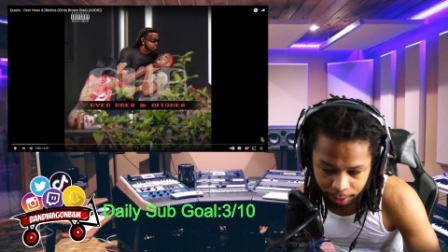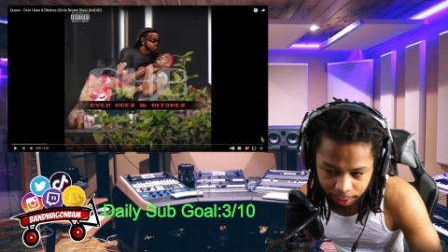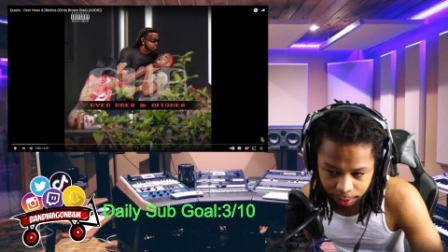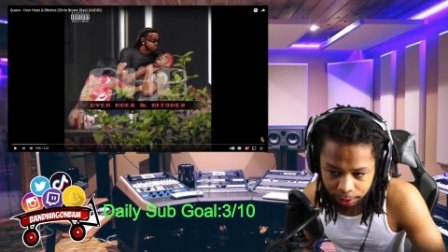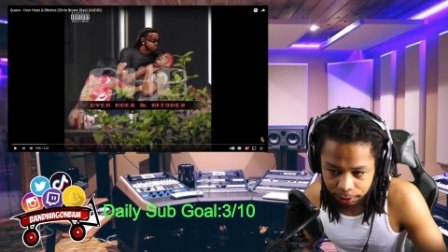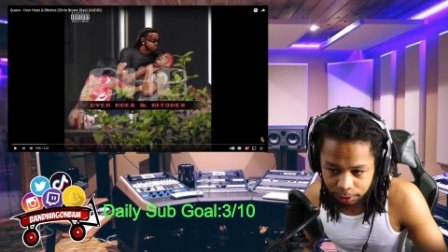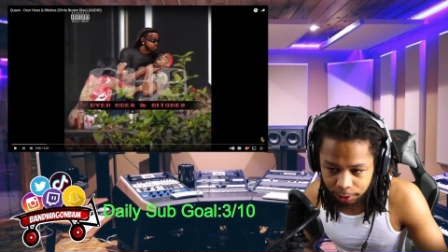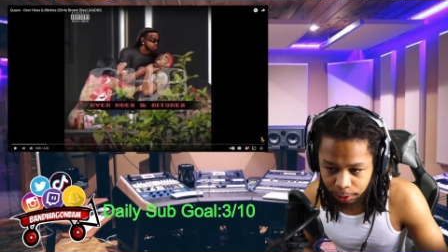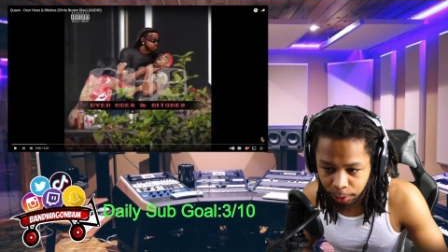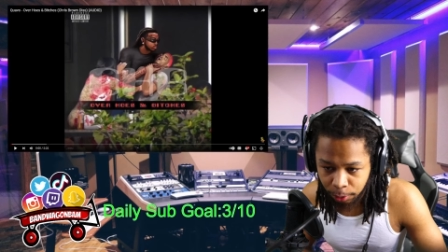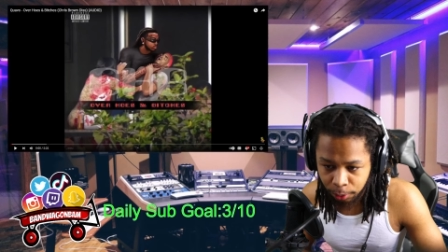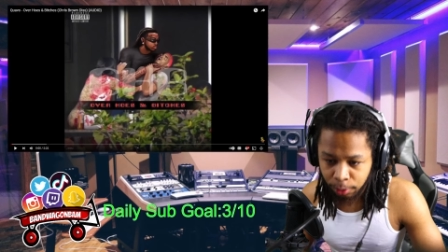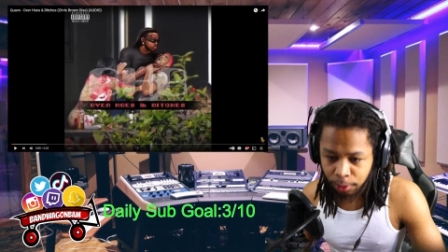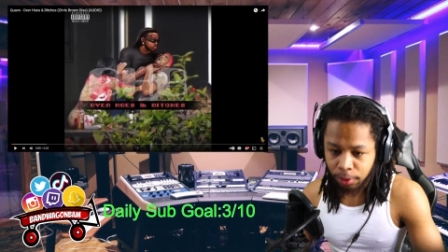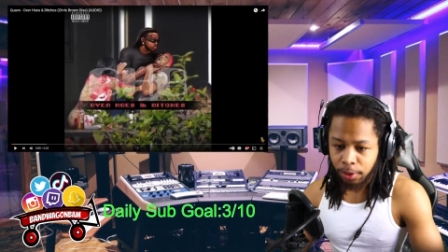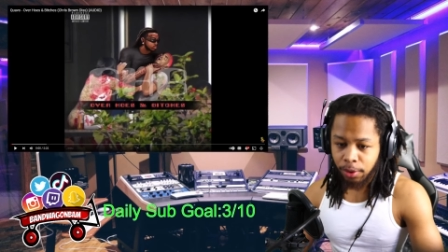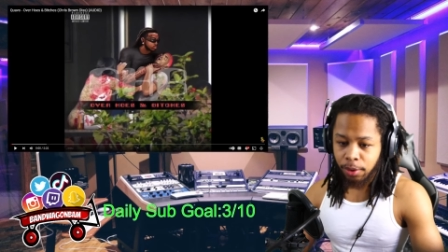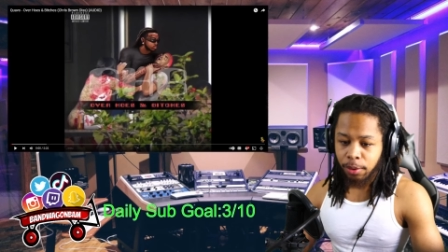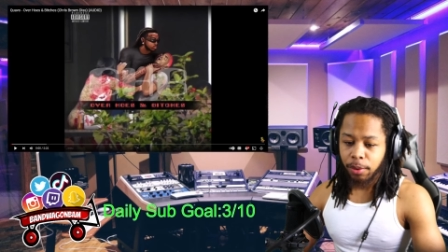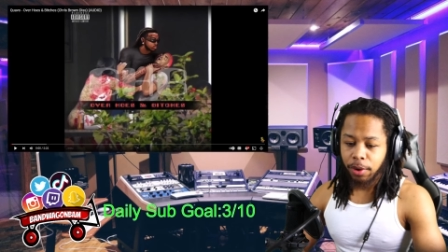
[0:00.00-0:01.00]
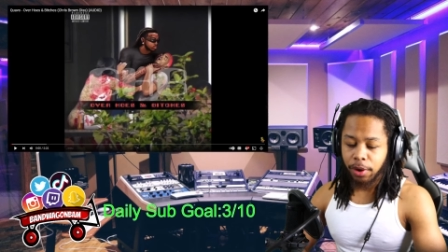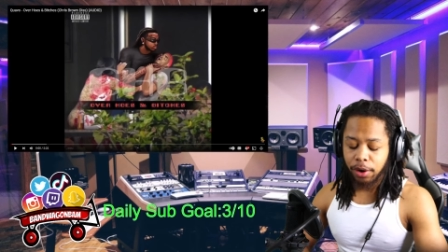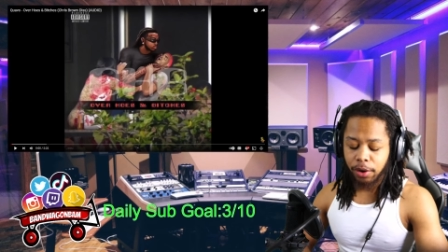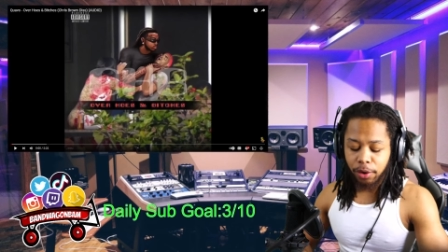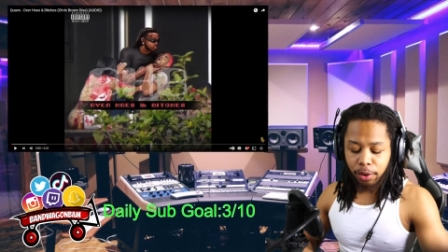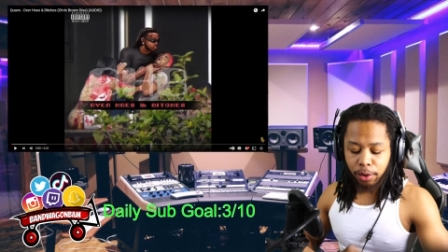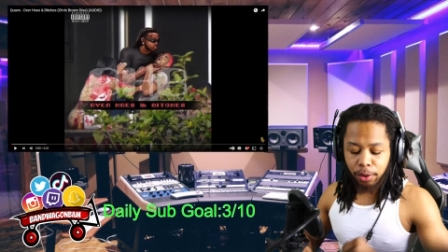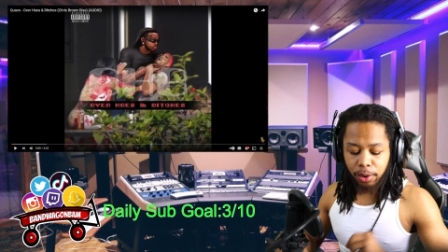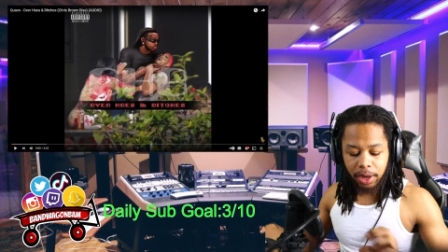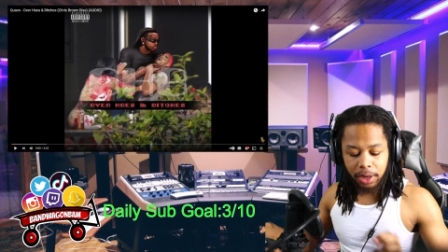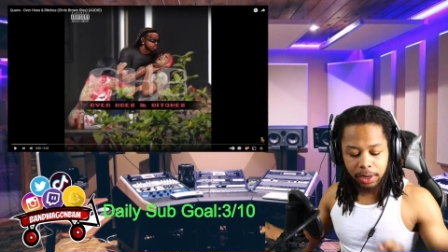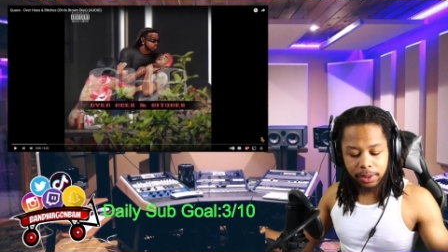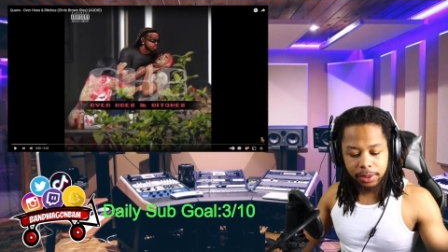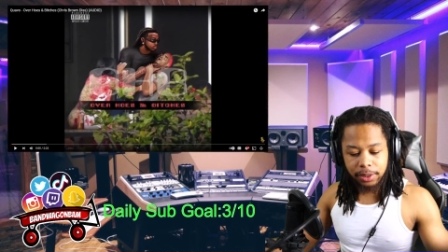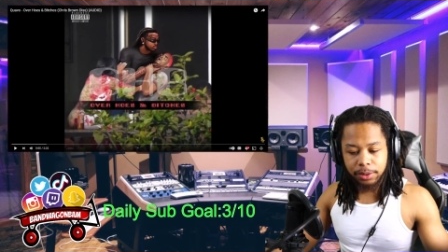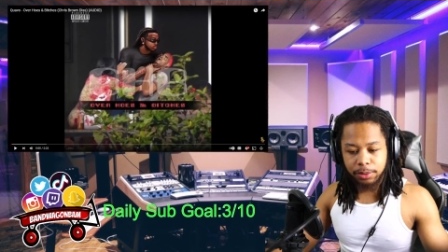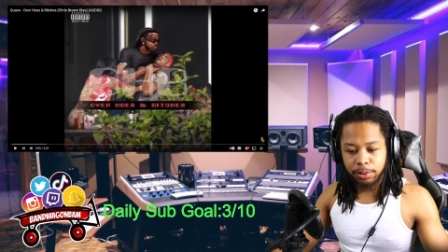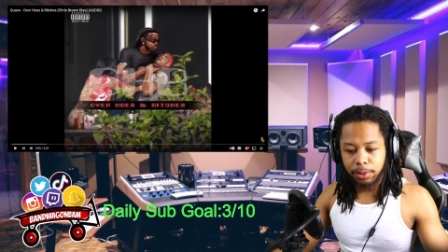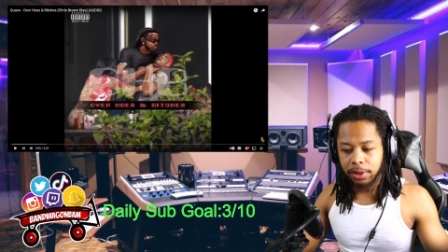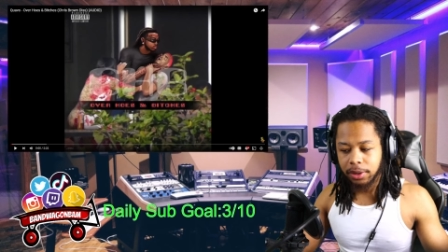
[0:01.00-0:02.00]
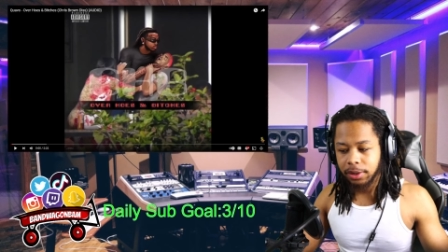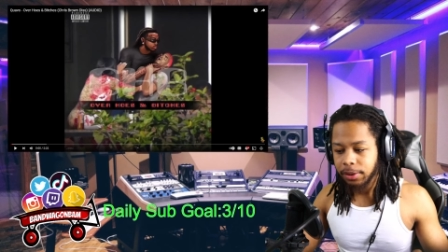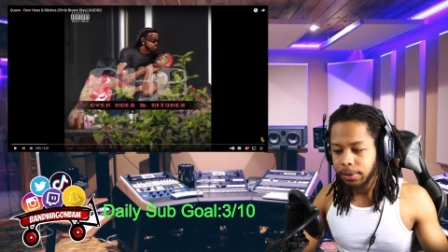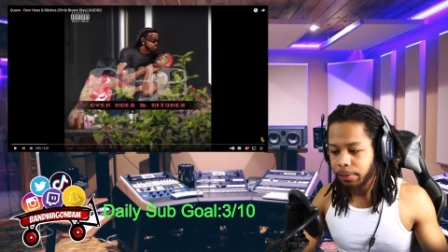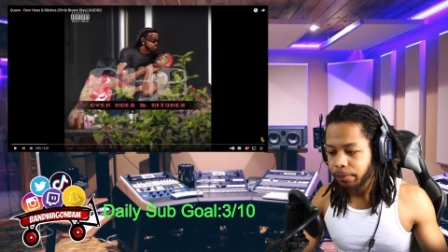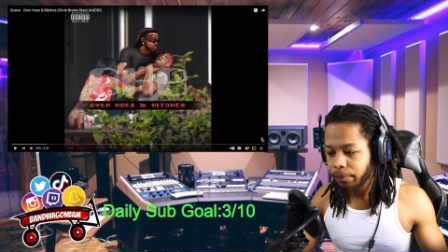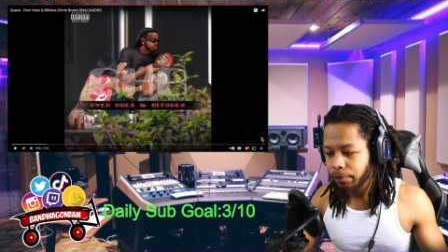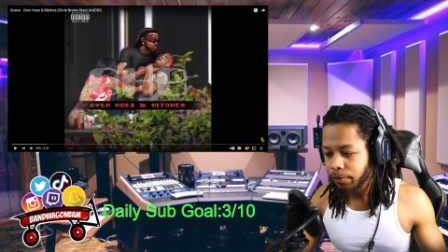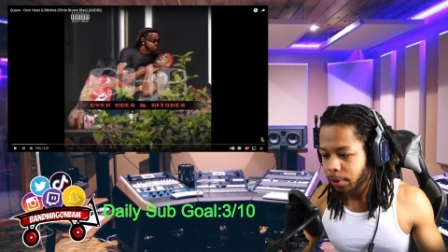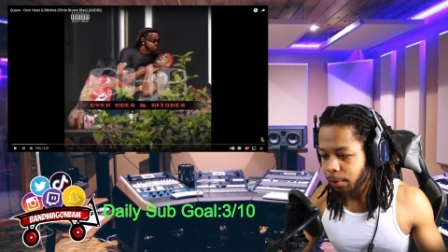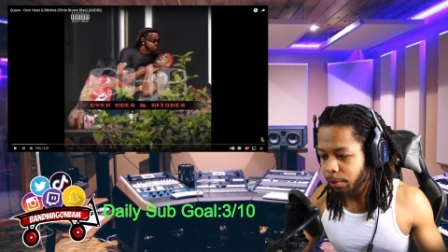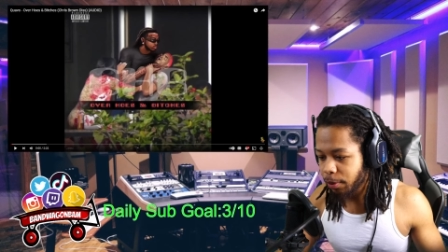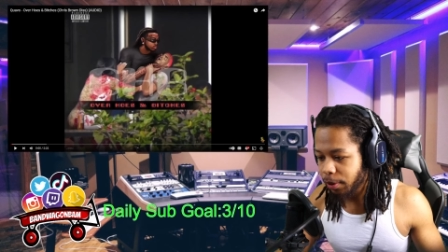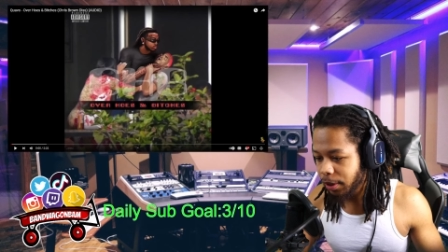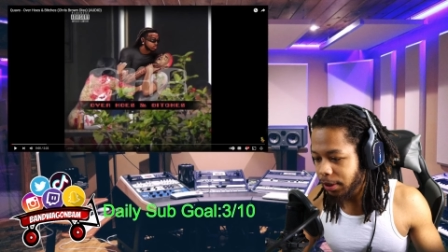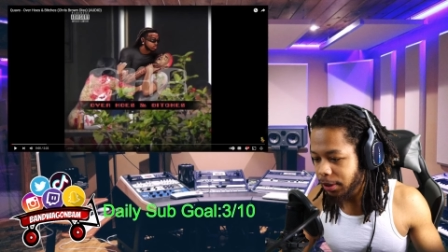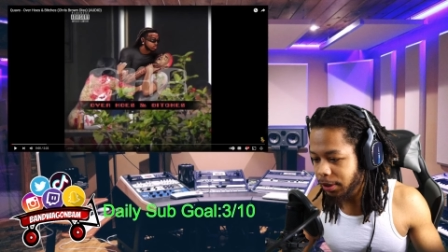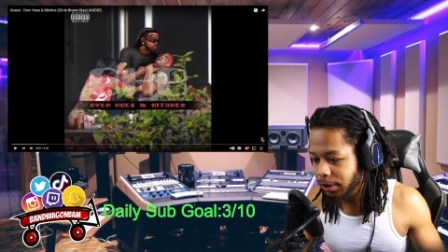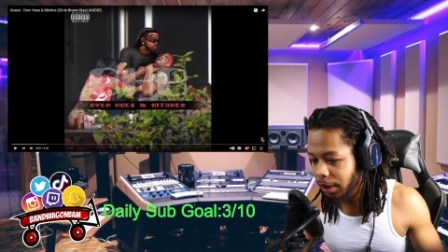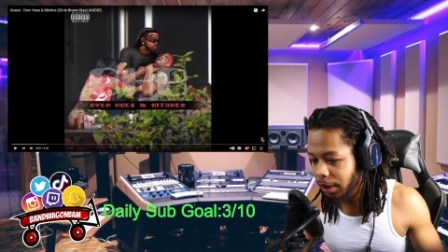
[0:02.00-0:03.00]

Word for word: So we're gonna go get into this one. We're gonna check